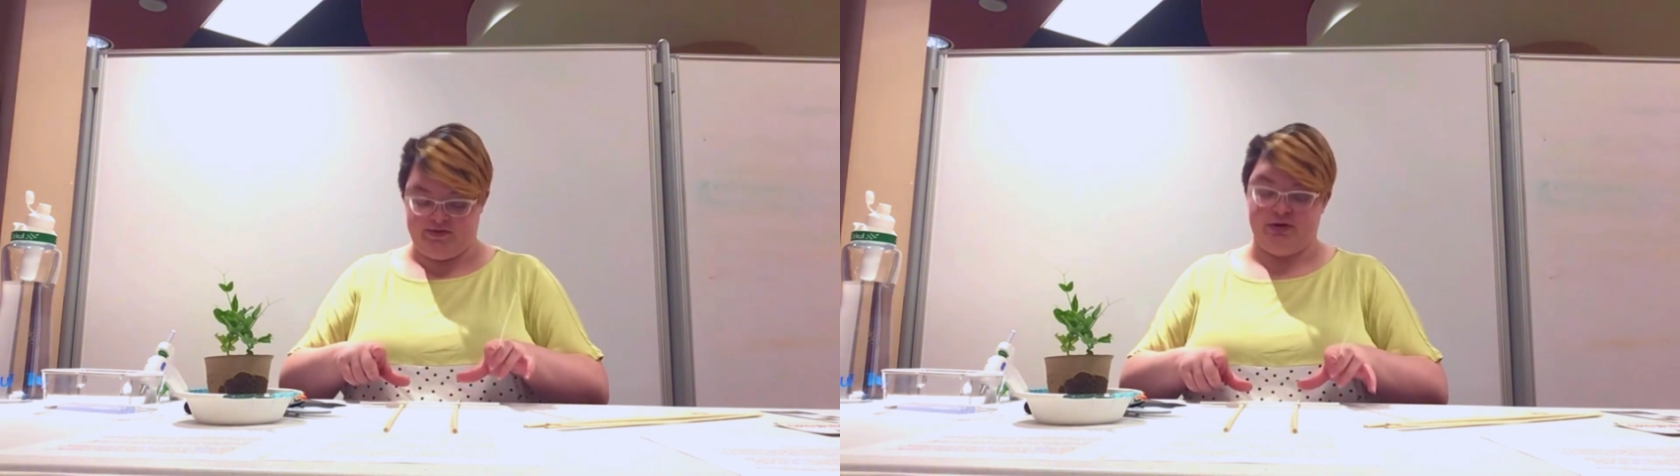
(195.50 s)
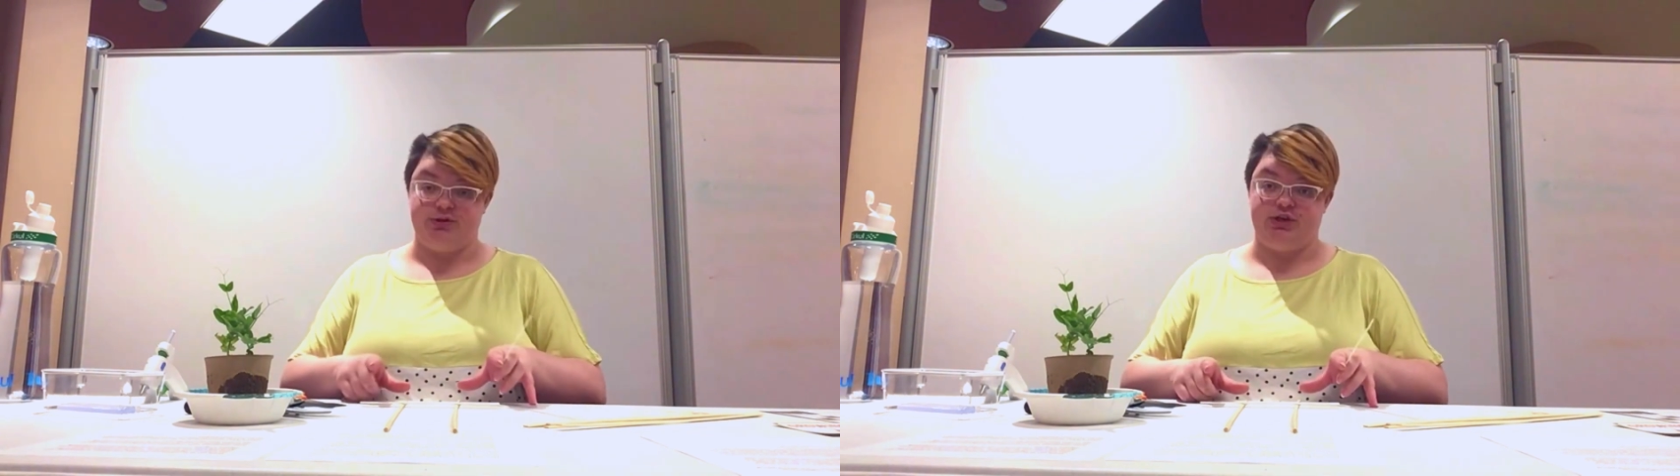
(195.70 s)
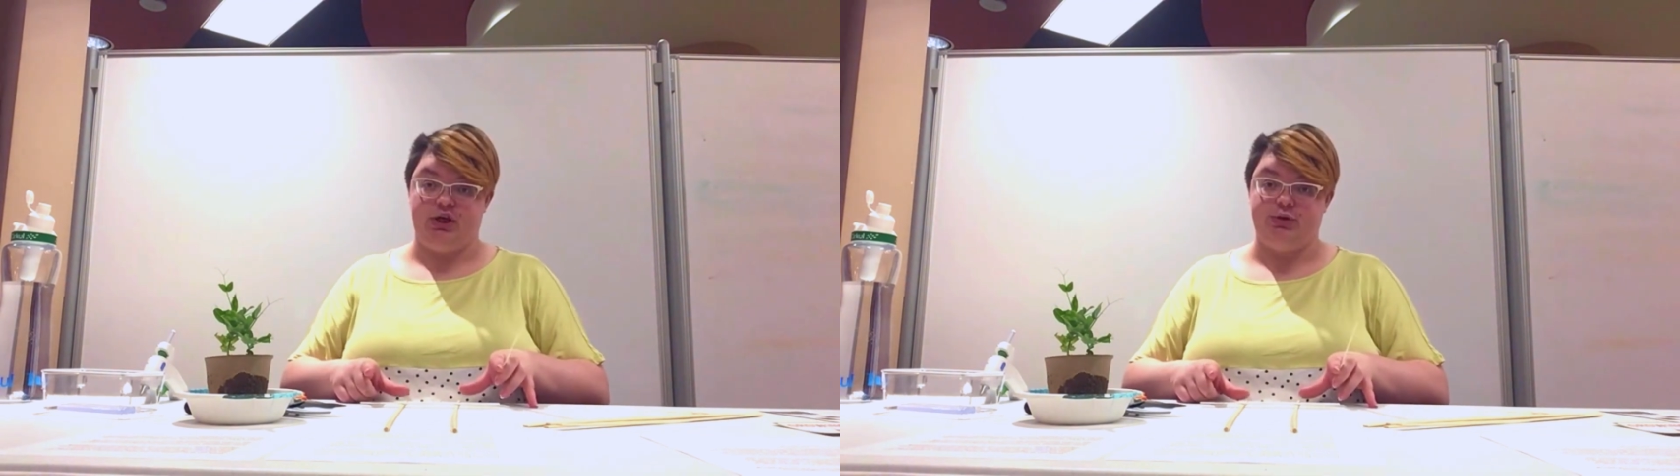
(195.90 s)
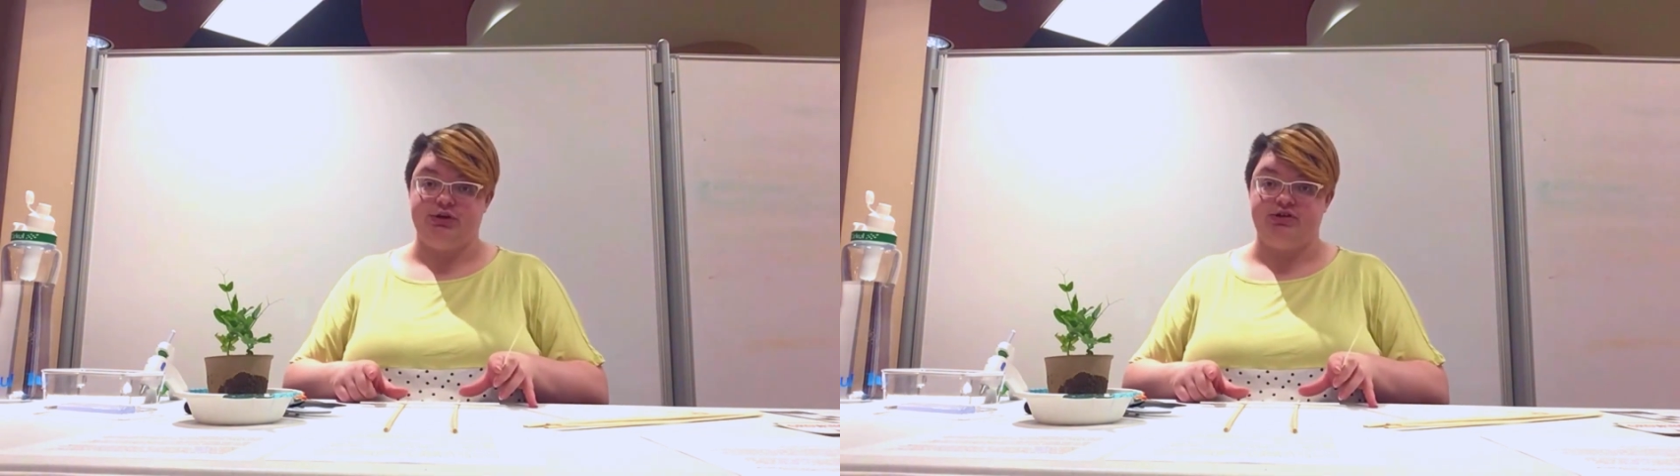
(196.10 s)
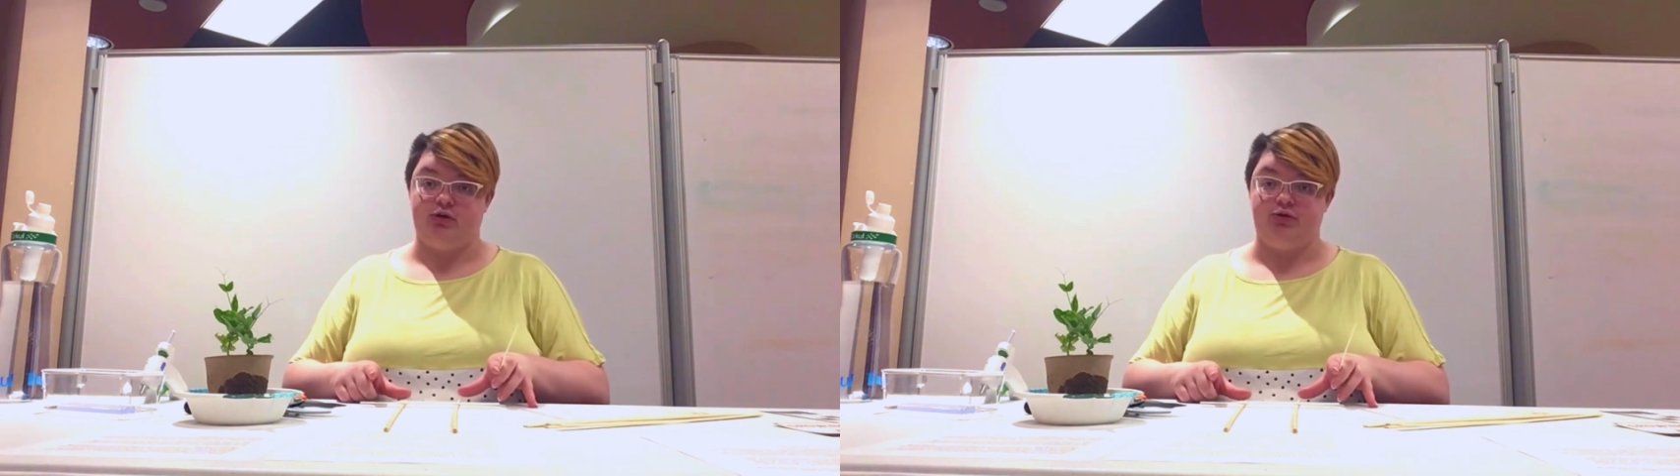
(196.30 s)
your
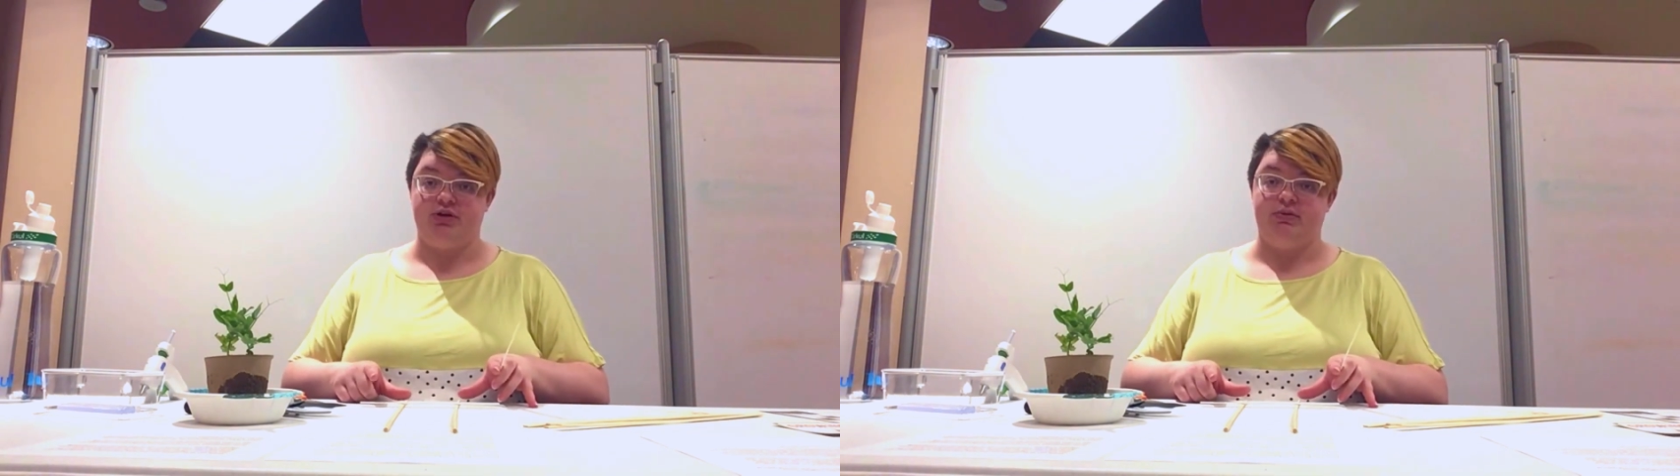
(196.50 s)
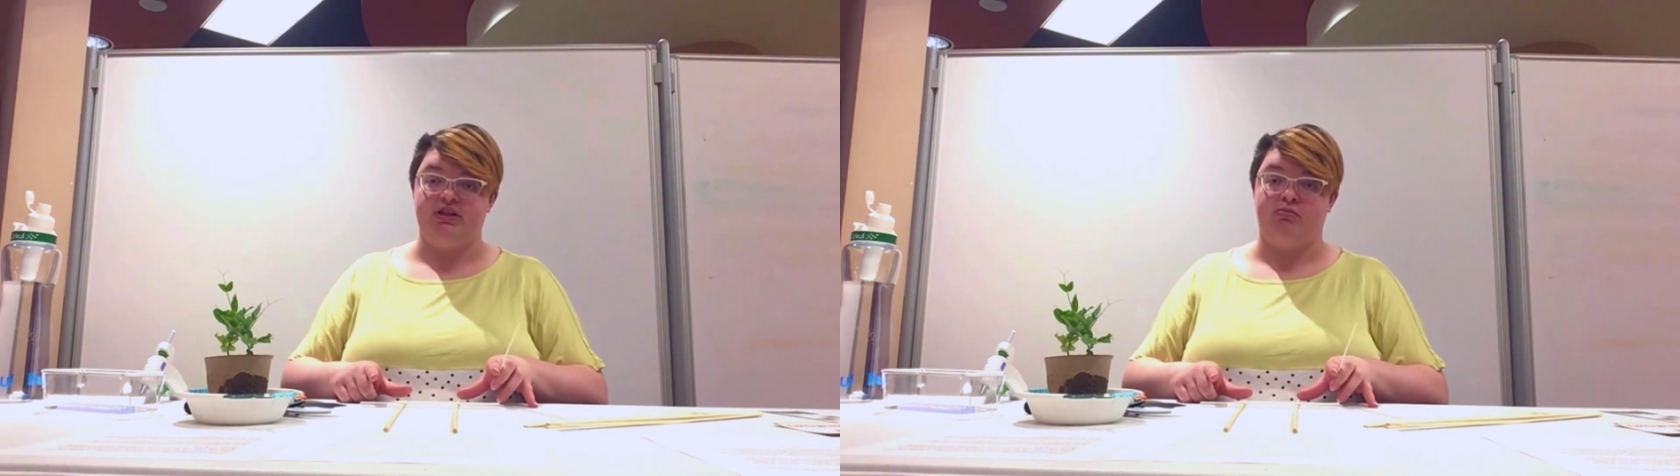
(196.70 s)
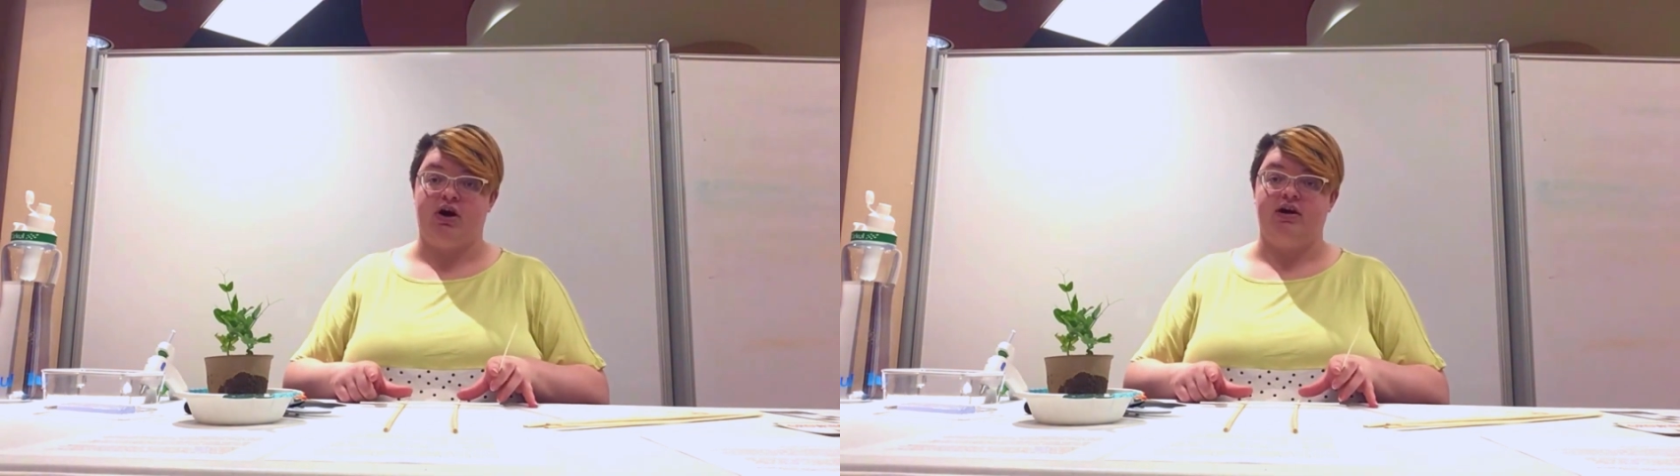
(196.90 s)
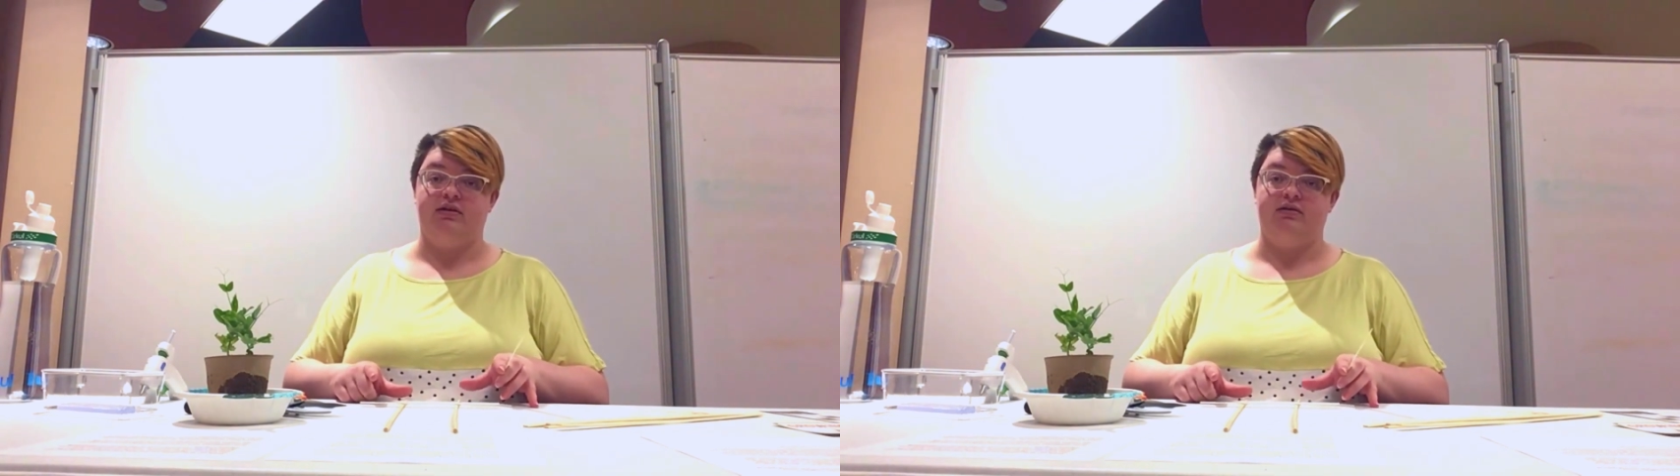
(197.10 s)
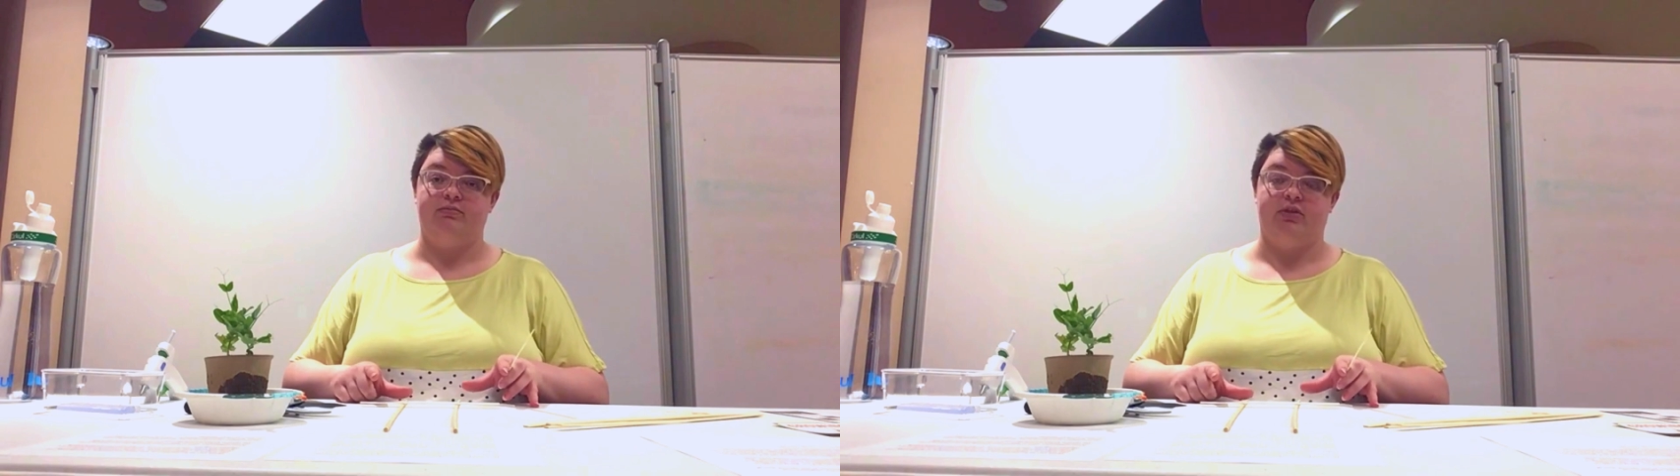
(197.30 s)
skewers are going to be the
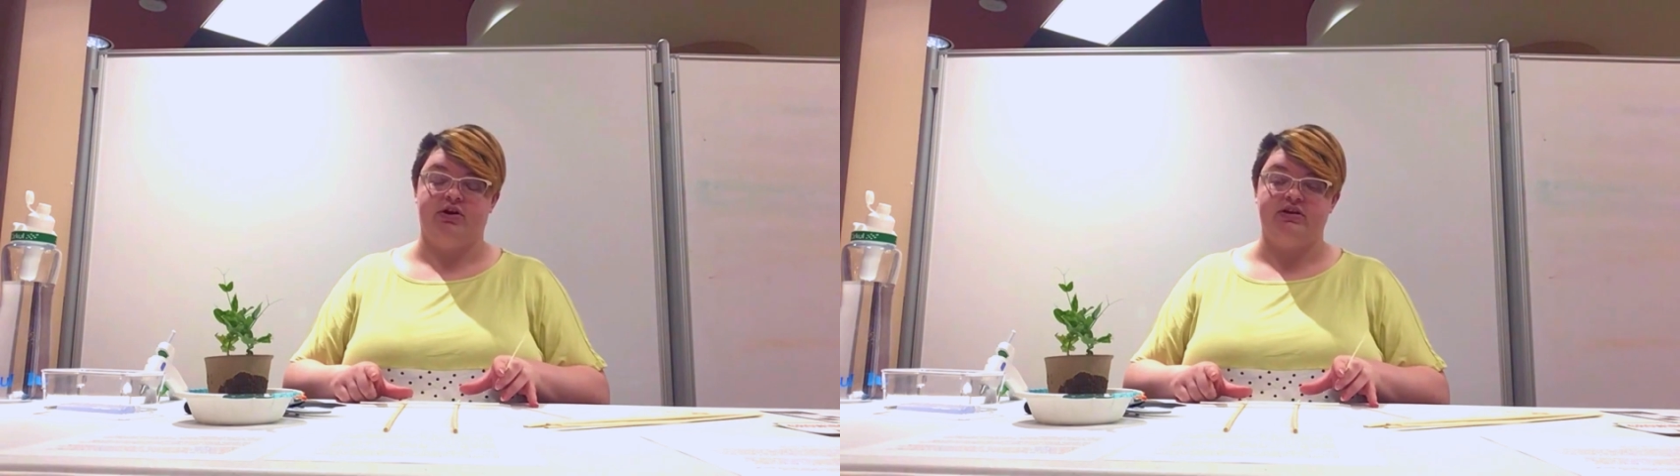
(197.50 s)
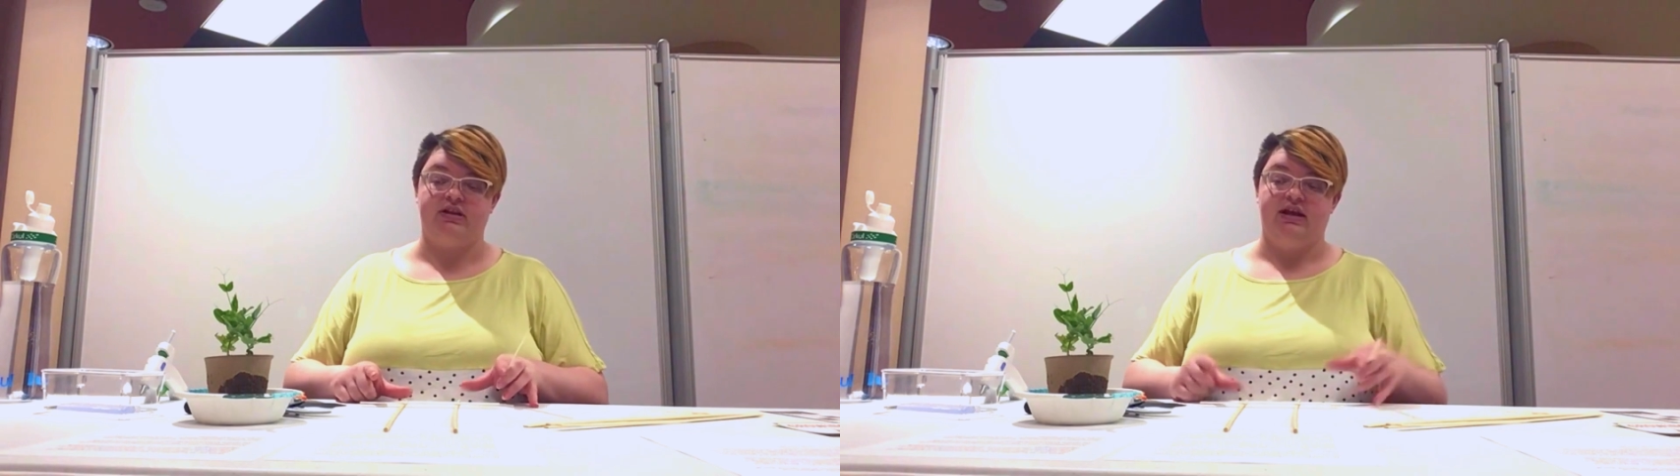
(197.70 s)
part